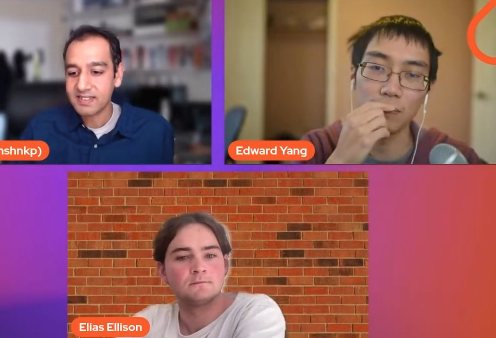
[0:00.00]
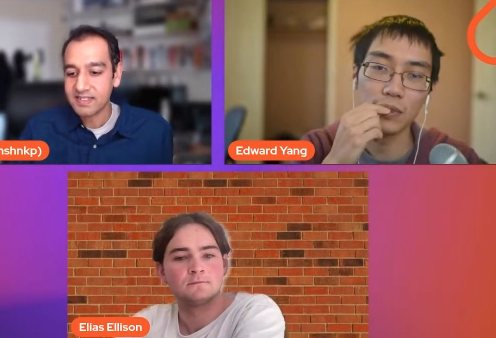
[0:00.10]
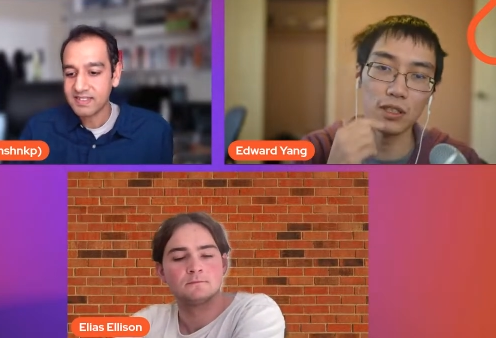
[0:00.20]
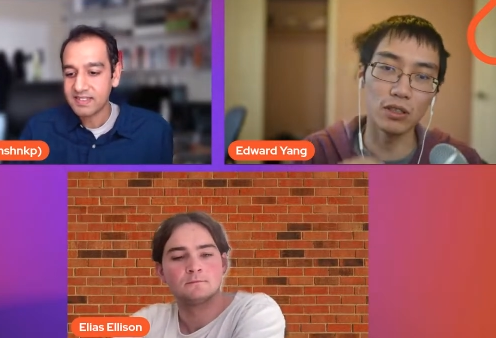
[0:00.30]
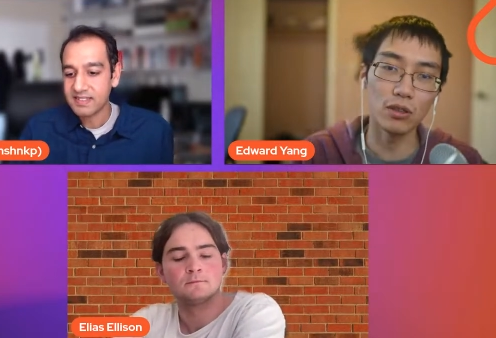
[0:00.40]

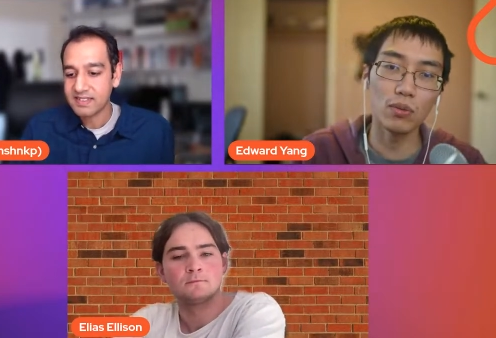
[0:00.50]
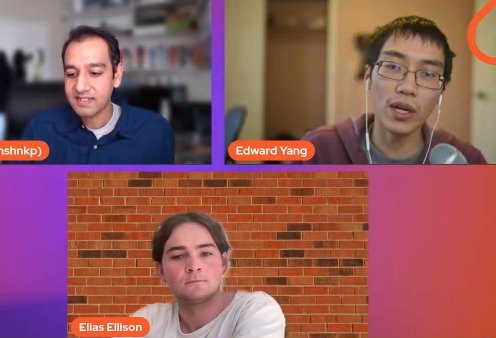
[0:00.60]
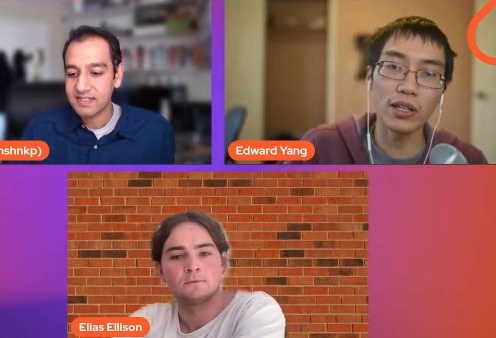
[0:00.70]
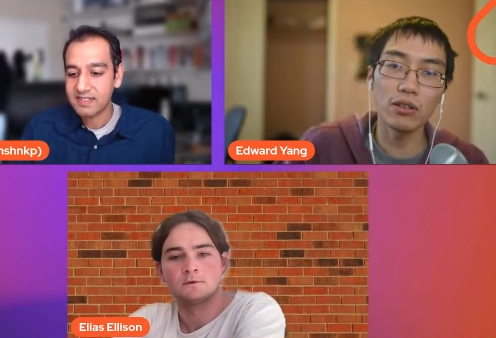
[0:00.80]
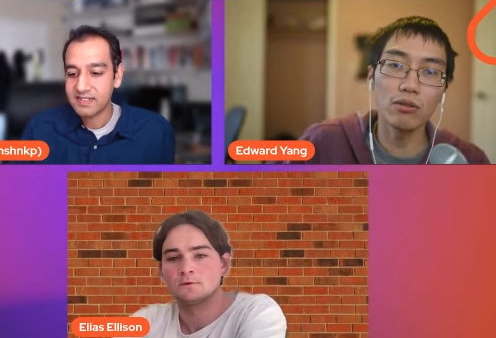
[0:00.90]
Speaker 1: so the way
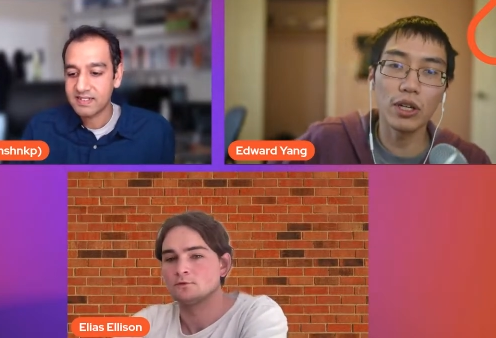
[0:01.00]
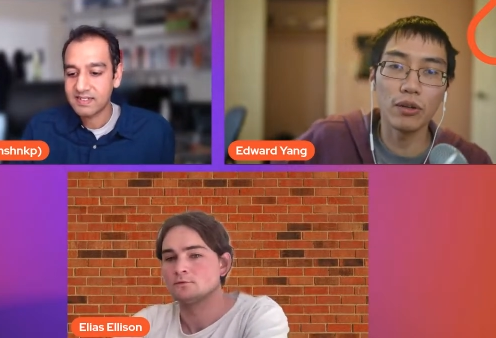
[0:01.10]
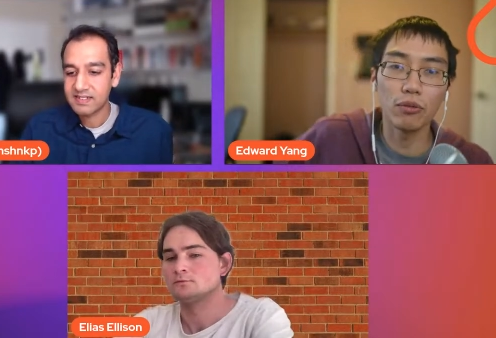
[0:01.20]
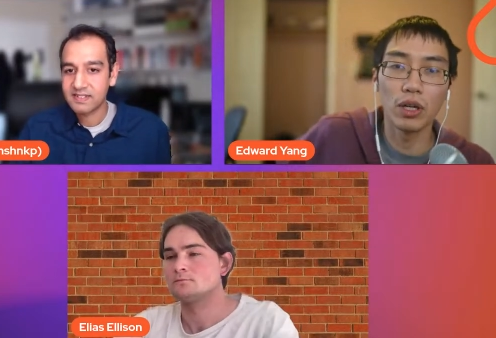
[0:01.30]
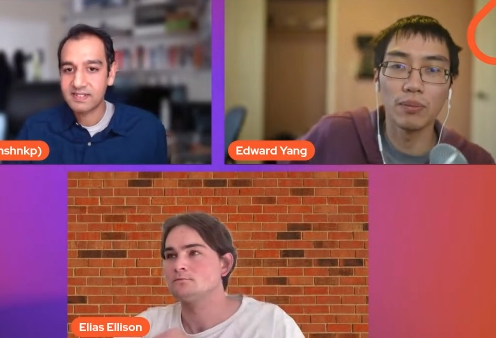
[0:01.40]
you can
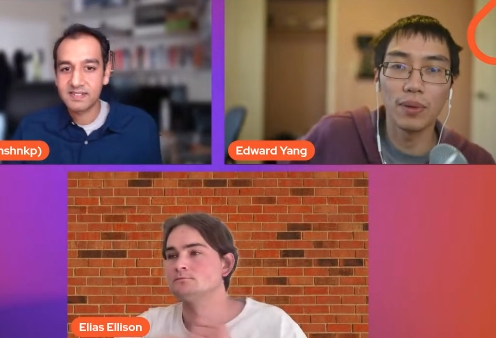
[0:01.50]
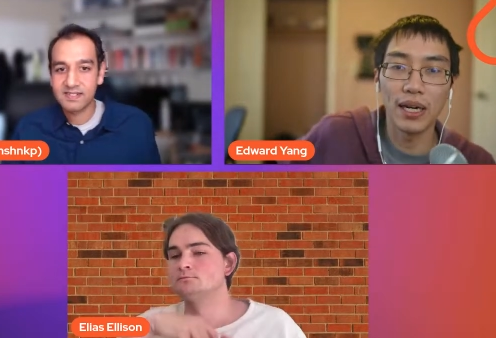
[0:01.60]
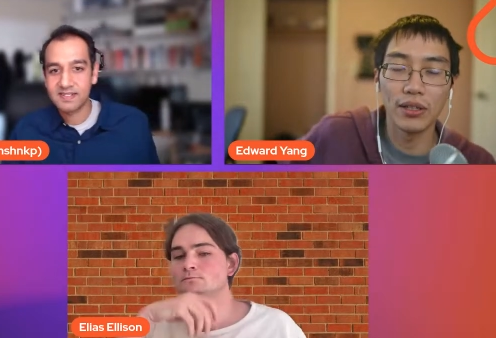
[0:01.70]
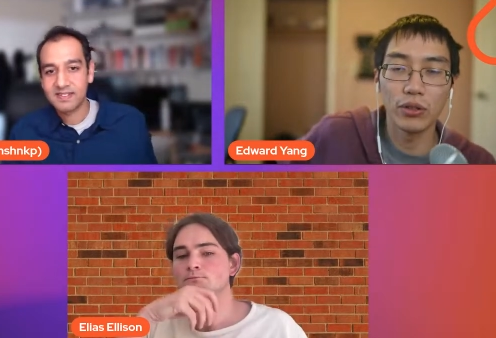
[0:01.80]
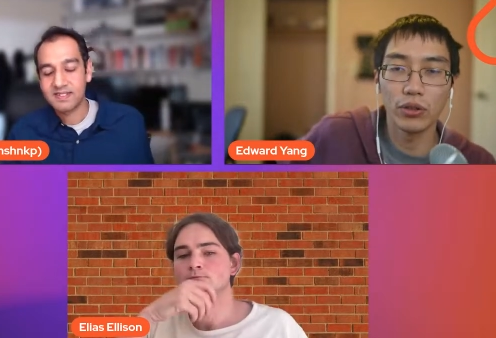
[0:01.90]
run
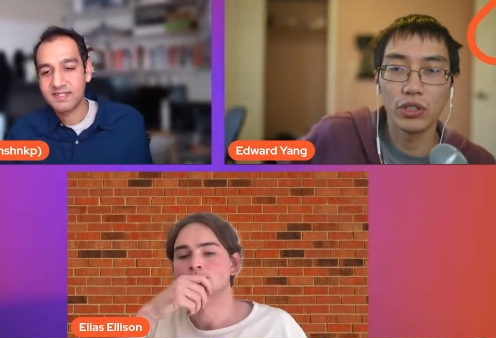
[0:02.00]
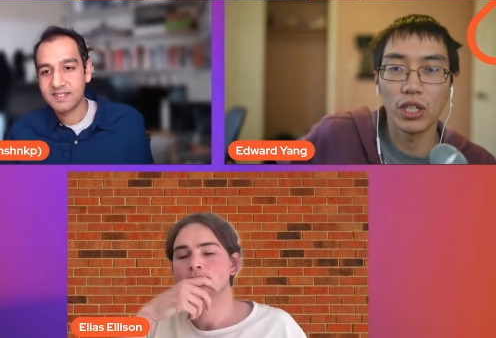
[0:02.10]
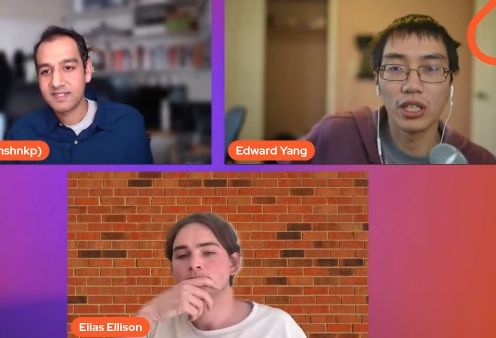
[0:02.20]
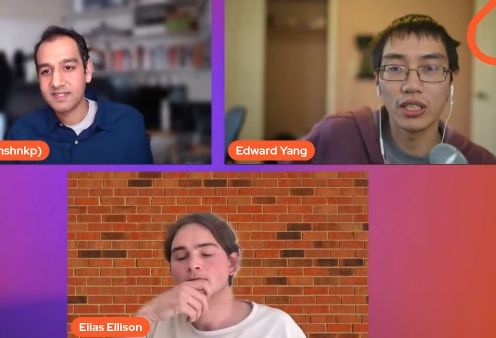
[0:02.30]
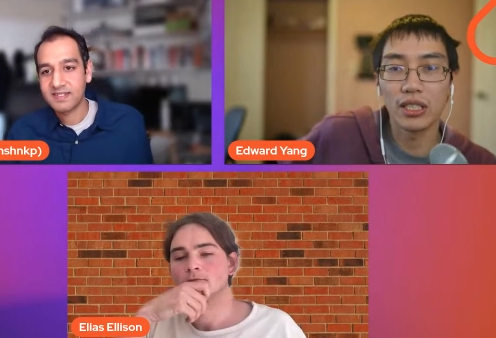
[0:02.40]
PyTorch
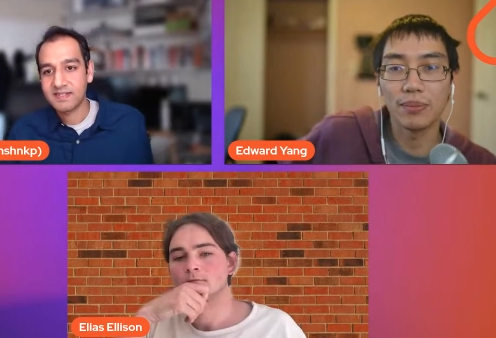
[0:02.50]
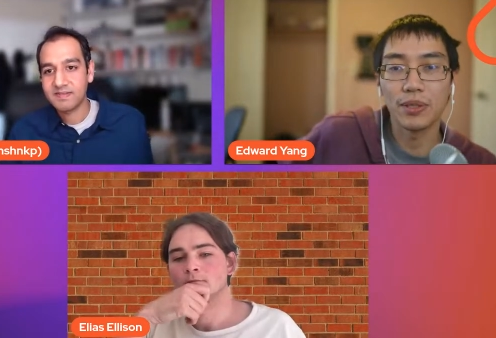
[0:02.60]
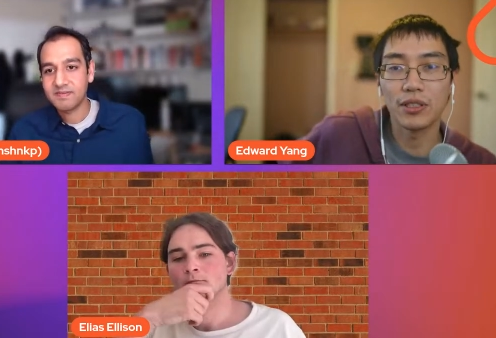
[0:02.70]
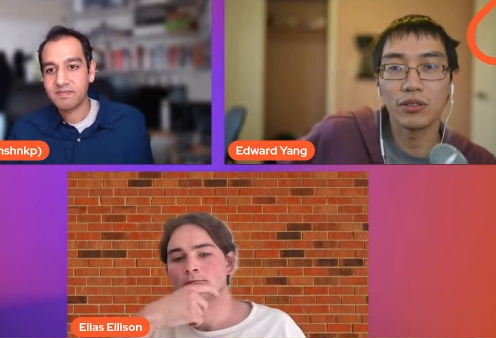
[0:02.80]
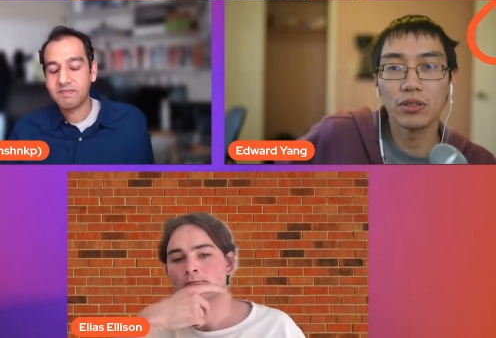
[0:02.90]
on
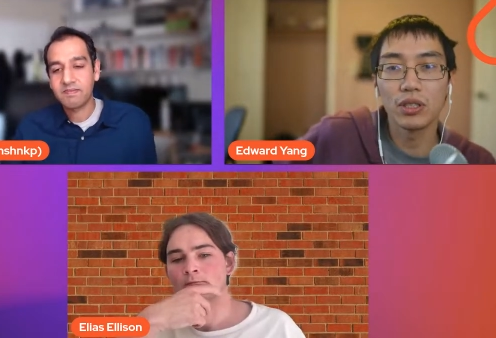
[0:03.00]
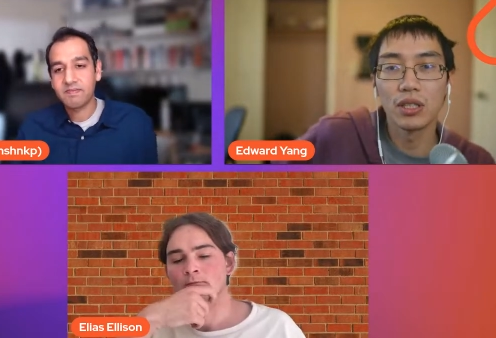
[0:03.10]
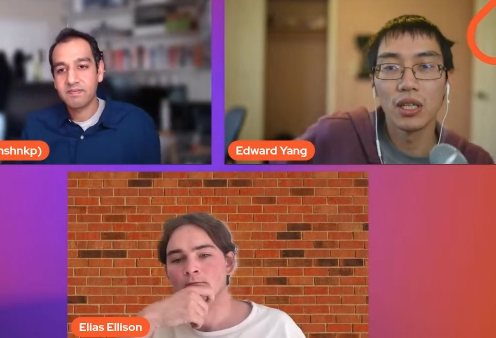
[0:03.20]
TPUs